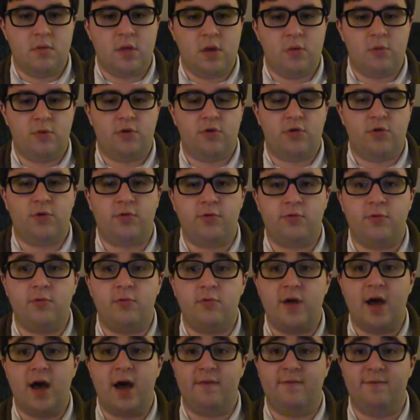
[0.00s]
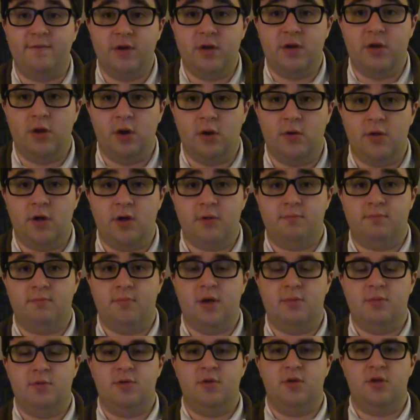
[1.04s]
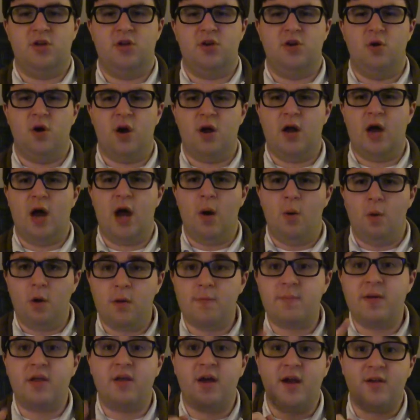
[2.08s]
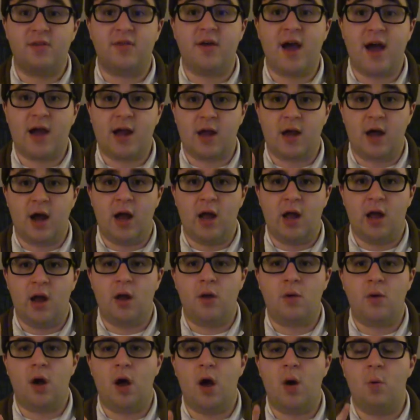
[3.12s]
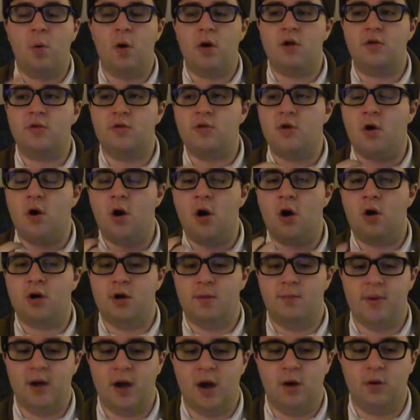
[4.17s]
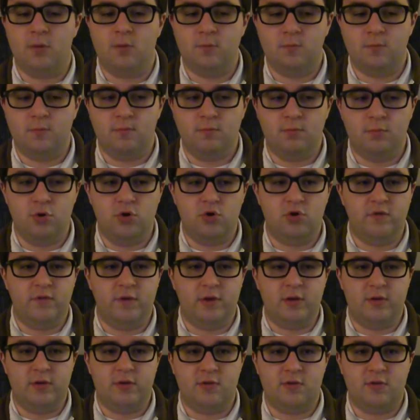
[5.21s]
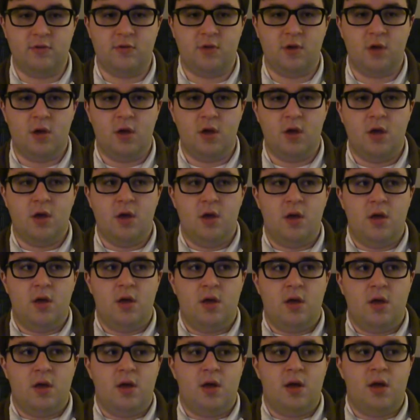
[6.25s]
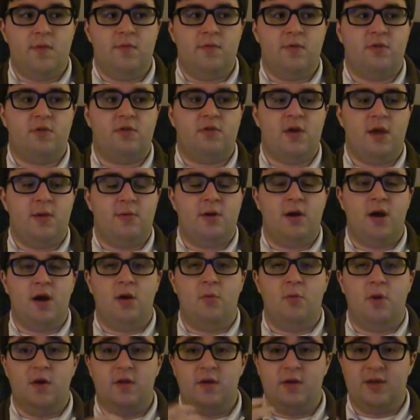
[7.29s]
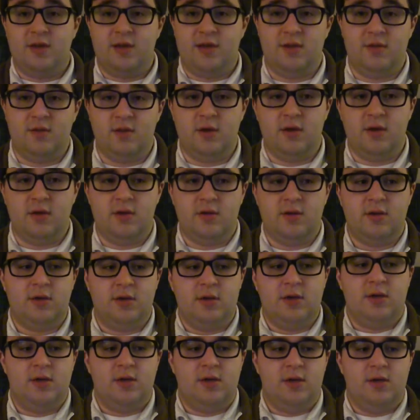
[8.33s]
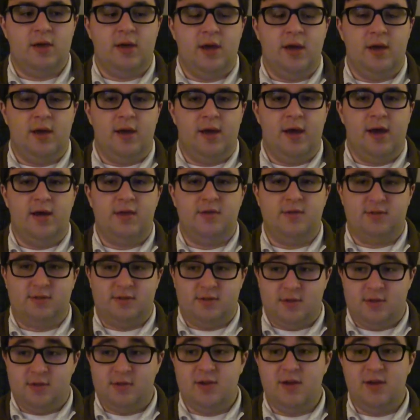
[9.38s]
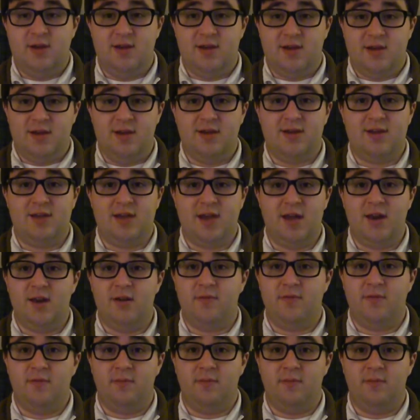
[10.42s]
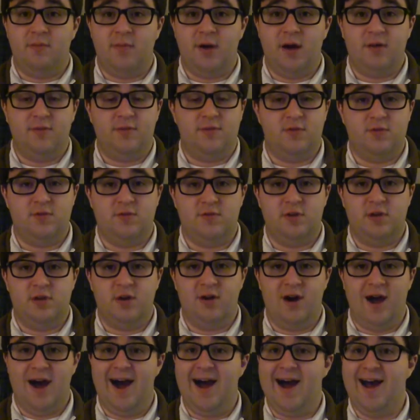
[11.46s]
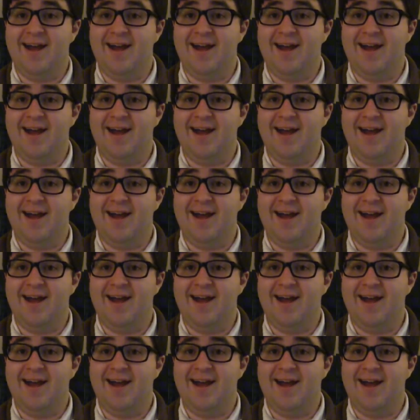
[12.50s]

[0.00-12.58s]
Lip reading: it was through that video that made me think, you know what, I want to be like that guy. I want to talk about movies in the same kind of way that he did. And as indicated from my first video,